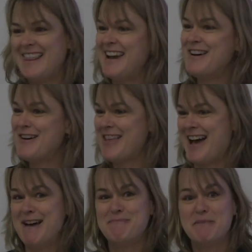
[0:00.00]
They know
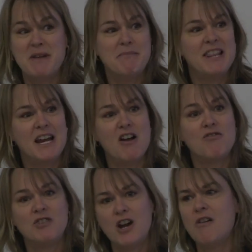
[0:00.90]
that, but maybe they
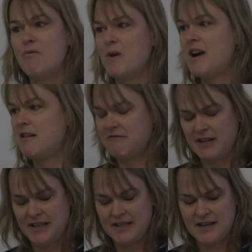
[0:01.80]
don't know where it
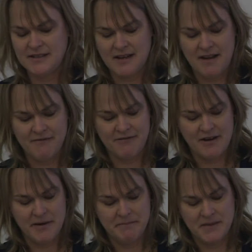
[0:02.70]
really does come
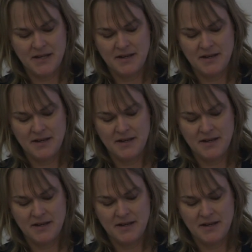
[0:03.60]
from.